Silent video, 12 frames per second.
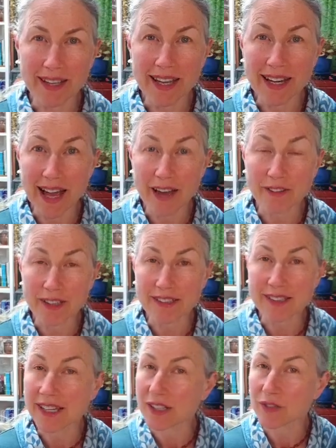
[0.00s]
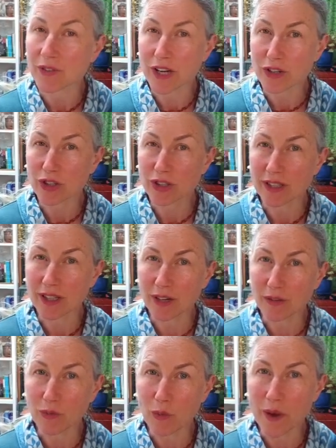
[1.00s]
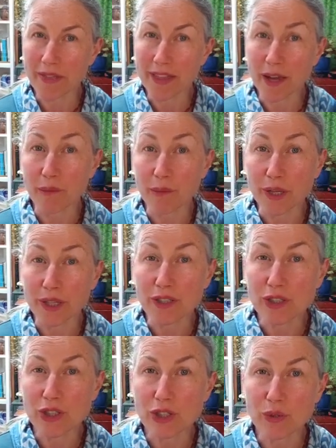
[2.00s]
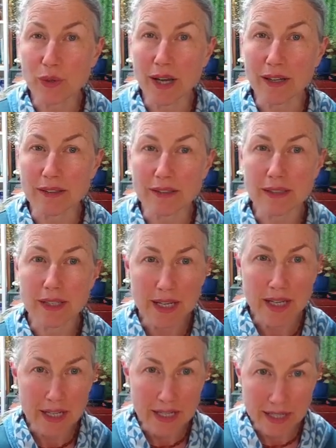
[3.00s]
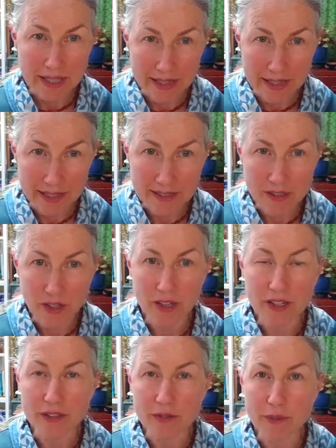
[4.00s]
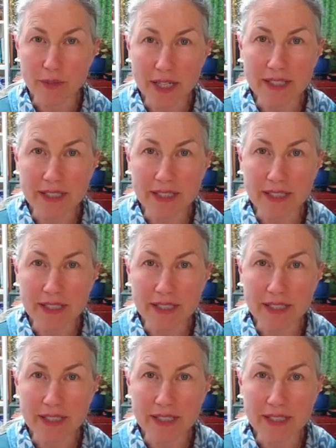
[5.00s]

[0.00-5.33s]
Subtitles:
and having the satisfaction of what that brings to us. And this card is reminding us